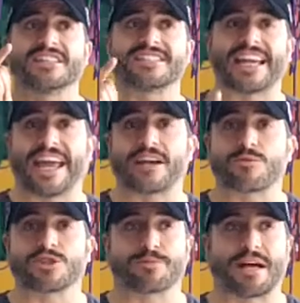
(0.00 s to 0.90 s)

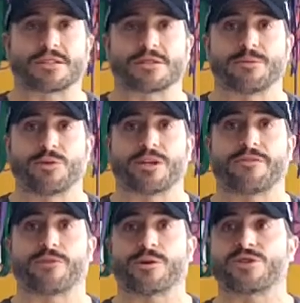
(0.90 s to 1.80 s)
Take responsibility
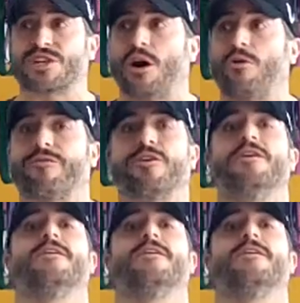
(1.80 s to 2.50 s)
for yourself.